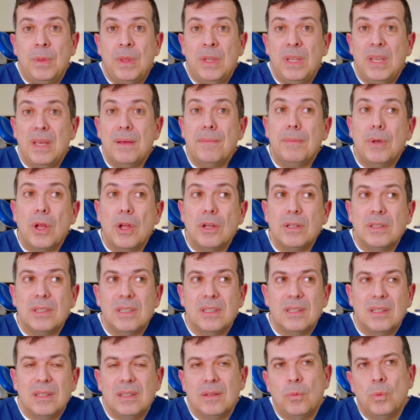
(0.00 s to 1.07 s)
implant
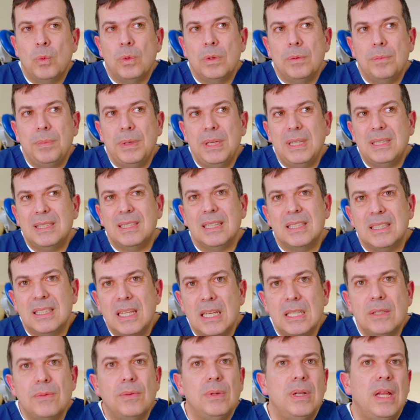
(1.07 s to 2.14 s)
will be
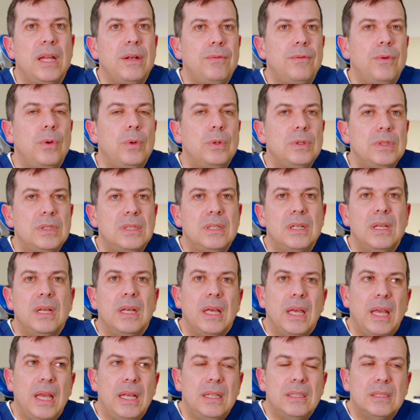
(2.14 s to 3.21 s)
successful at first,
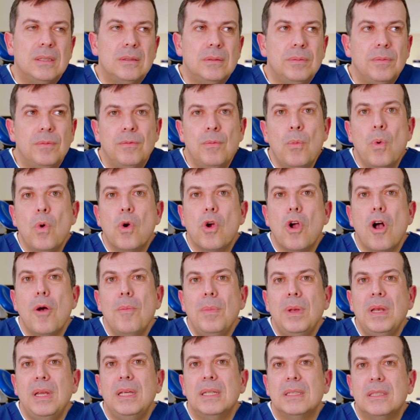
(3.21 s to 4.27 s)
it's more
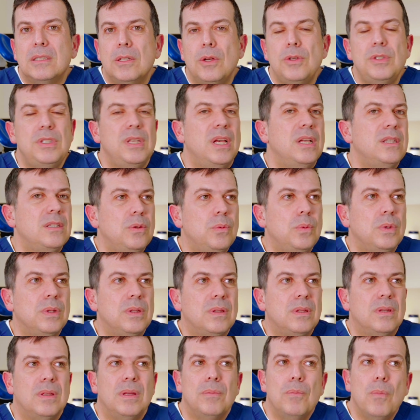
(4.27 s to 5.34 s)
commonly associated
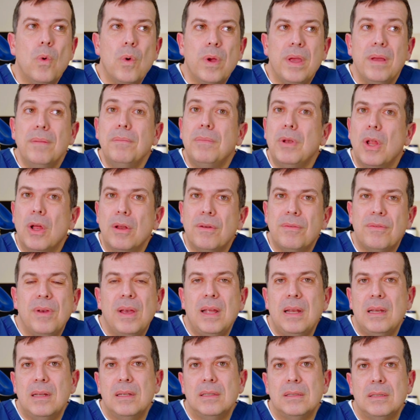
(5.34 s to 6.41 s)
with more implant
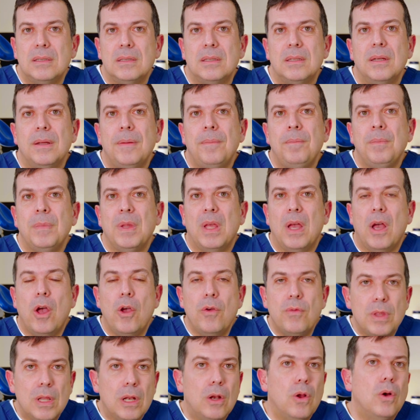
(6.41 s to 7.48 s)
failures
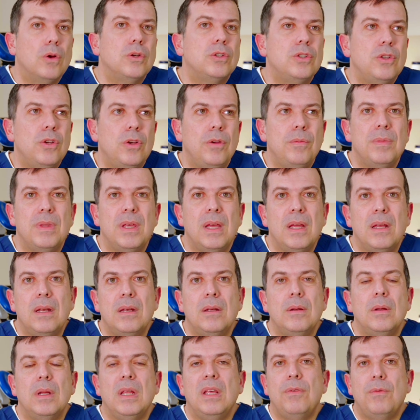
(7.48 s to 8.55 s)
over the long term
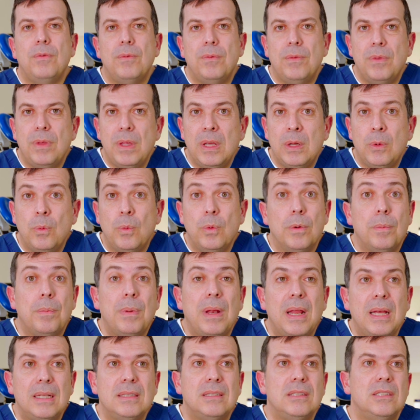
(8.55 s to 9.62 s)
than if it were
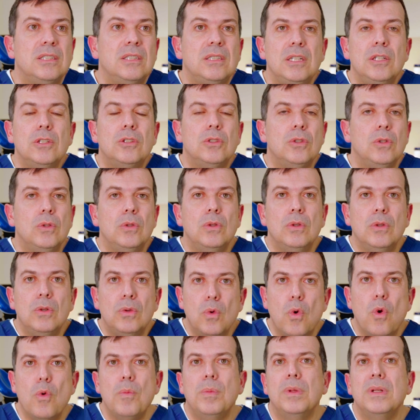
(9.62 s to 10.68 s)
placed just into
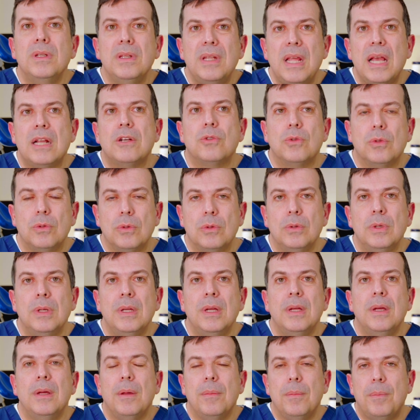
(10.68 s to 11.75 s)
normal, natural
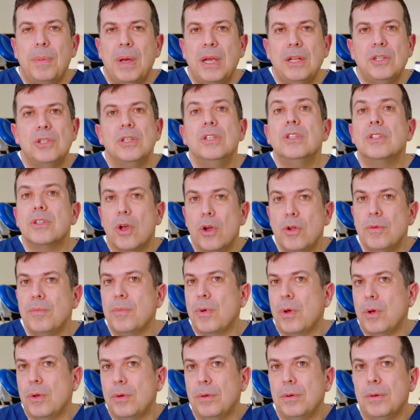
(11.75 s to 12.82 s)
patient's own
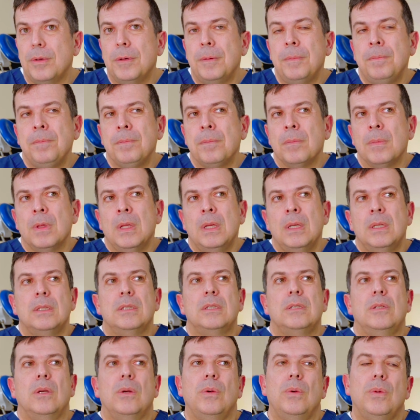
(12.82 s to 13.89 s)
bone.
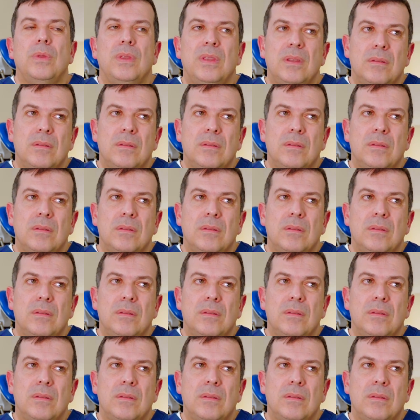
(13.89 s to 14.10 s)
So